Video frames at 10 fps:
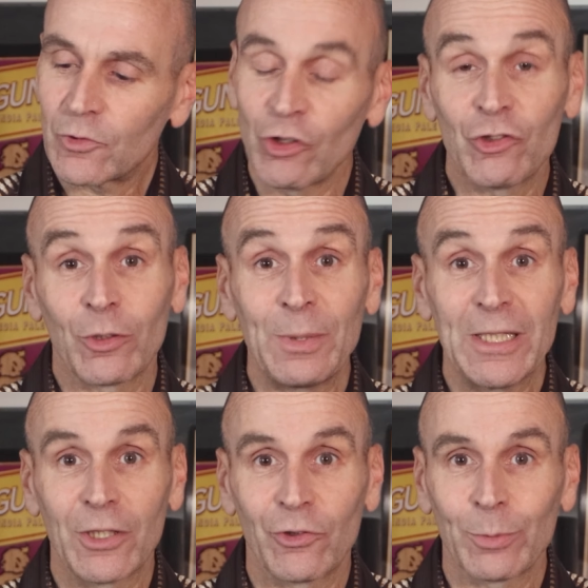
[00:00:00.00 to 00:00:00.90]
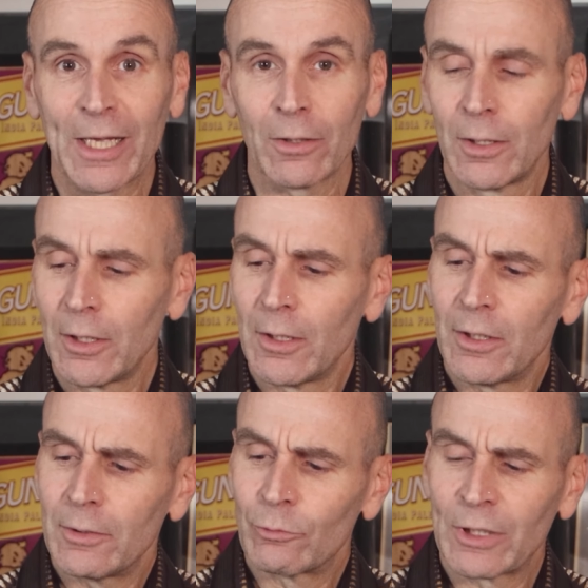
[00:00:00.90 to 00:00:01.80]
ginger beer as well.
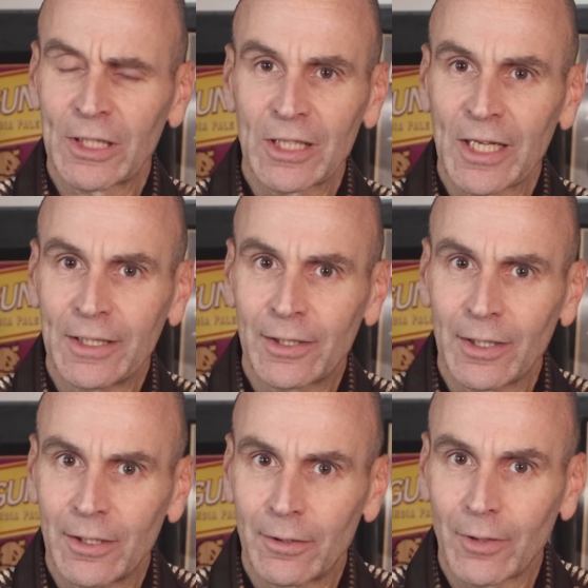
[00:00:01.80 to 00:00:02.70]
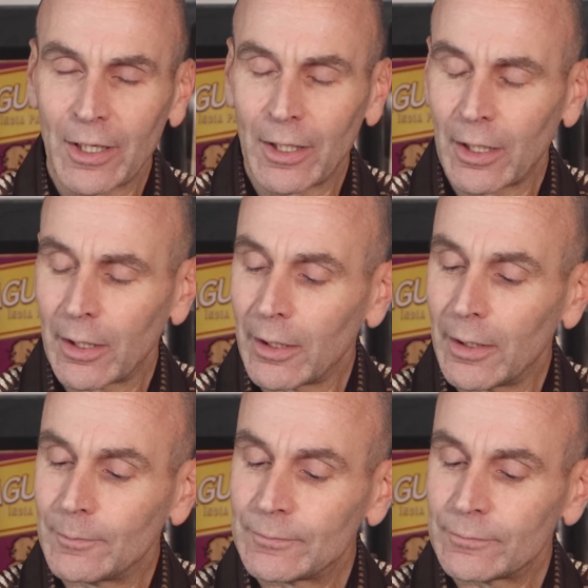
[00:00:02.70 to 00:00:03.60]
Really like
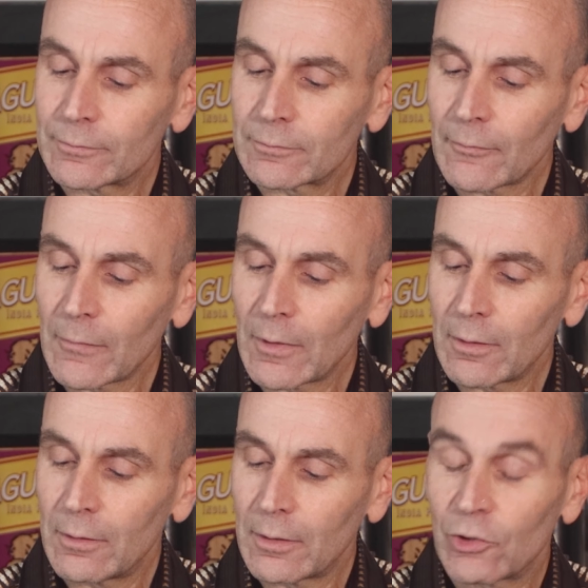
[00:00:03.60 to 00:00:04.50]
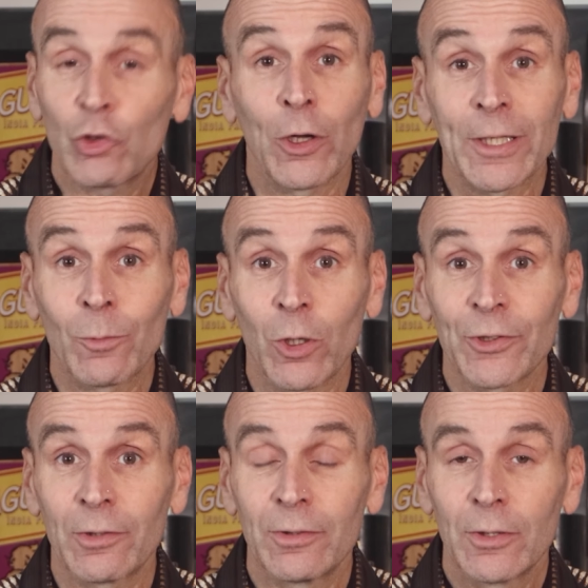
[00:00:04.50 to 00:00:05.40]
their tonic
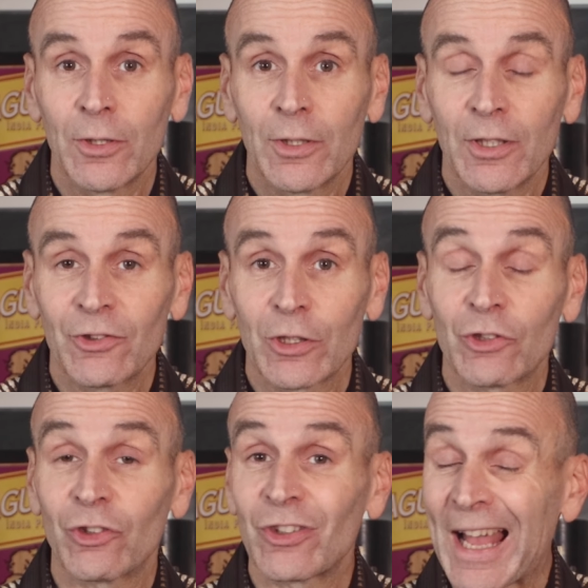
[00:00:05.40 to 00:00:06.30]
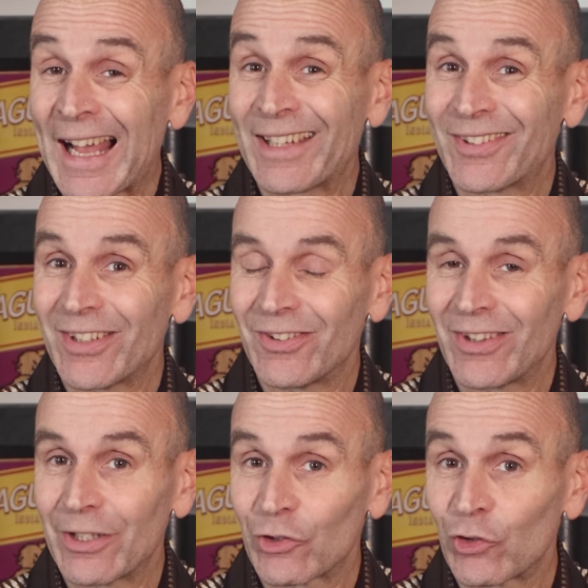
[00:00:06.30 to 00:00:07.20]
water. It's delicious, as is
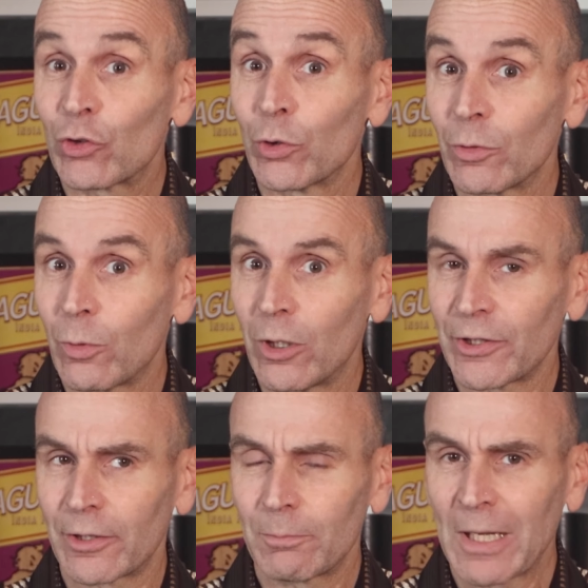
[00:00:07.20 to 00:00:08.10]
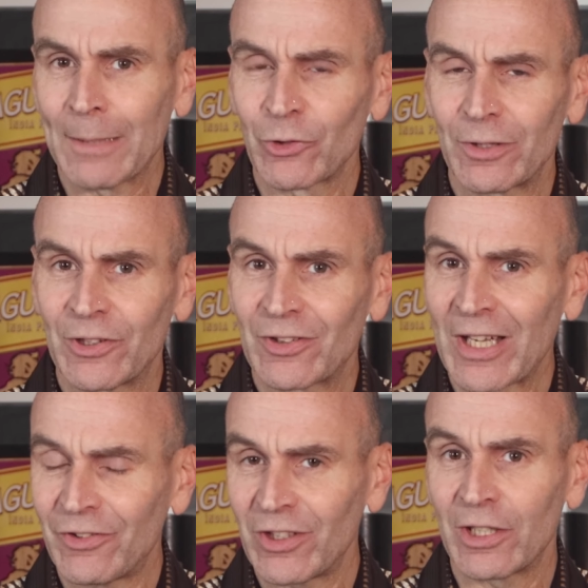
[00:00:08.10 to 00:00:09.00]
their soda water. Absolutely
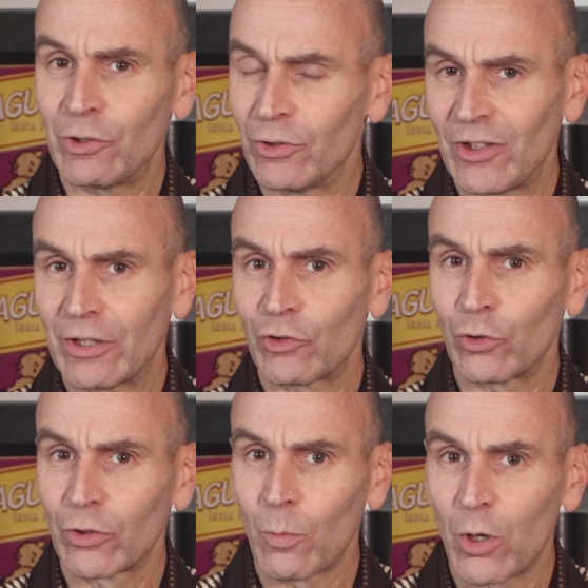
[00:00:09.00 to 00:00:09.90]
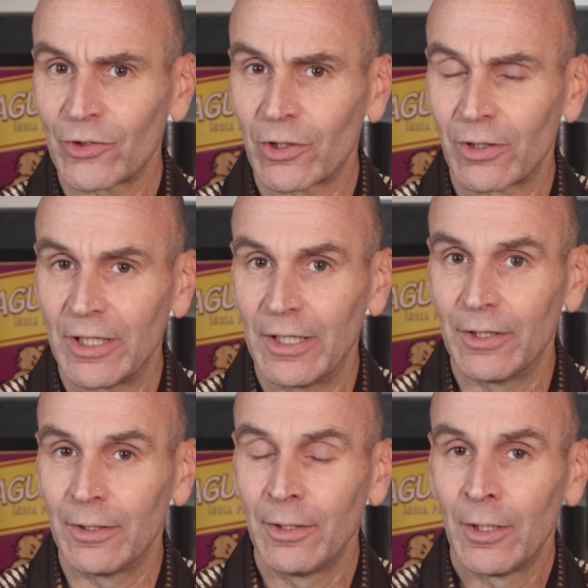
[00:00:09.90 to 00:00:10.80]
fantastic. I used their soda water
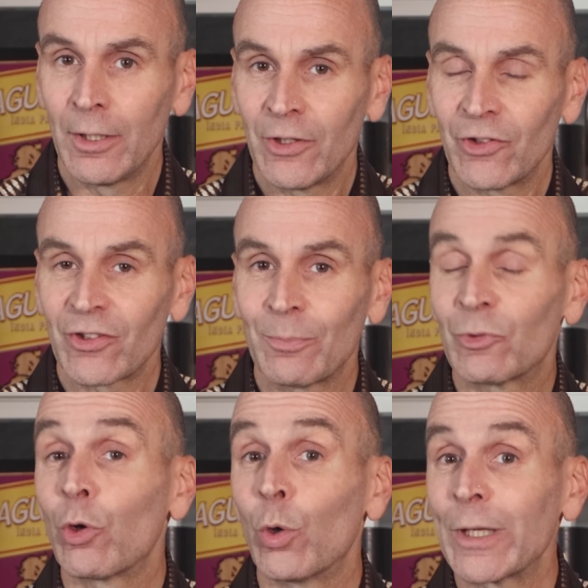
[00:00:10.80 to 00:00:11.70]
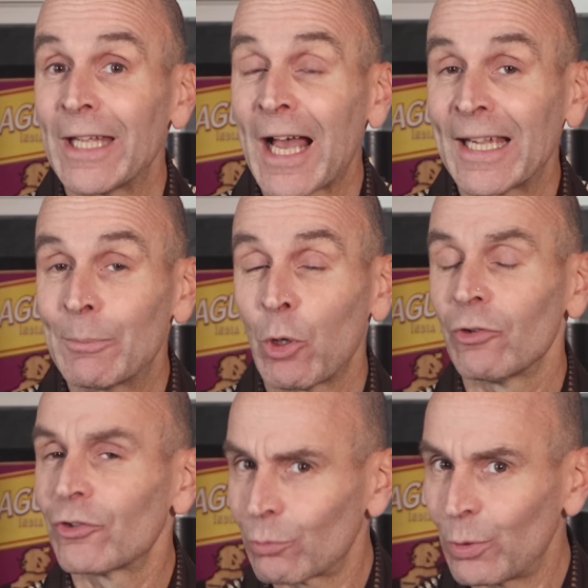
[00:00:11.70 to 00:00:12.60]
in some Tokay
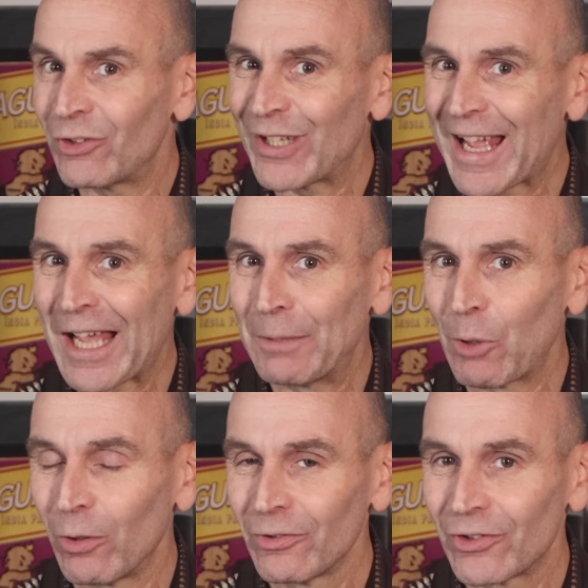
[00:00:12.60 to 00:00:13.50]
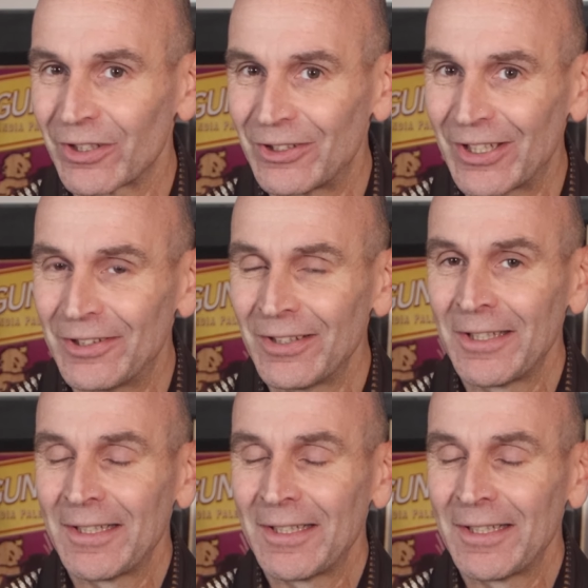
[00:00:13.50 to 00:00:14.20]
highballs or whiskey highballs that I did.